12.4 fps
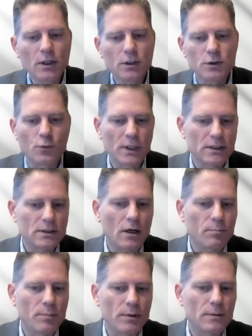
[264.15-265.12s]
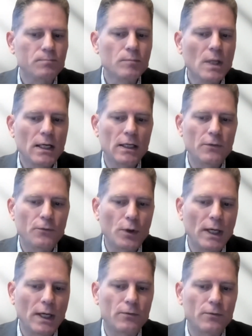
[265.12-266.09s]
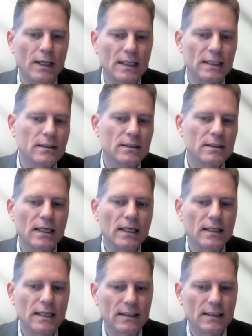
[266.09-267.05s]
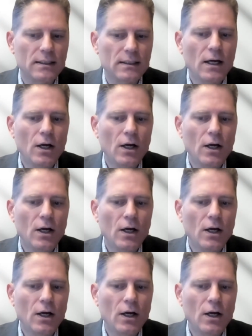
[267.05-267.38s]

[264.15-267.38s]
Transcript: So for example, if you have an interest rate cut,